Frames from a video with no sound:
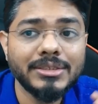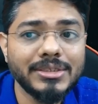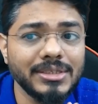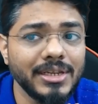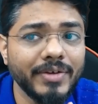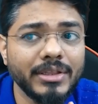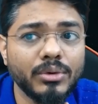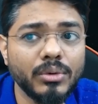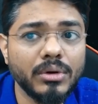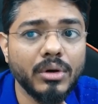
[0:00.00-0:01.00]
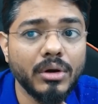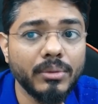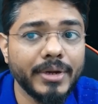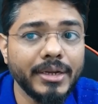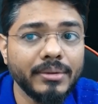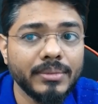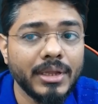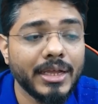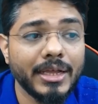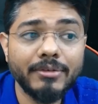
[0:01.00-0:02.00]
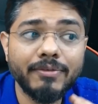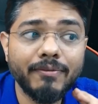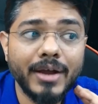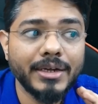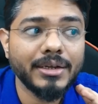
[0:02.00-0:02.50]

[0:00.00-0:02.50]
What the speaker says: Just leaving the rook on tree. If white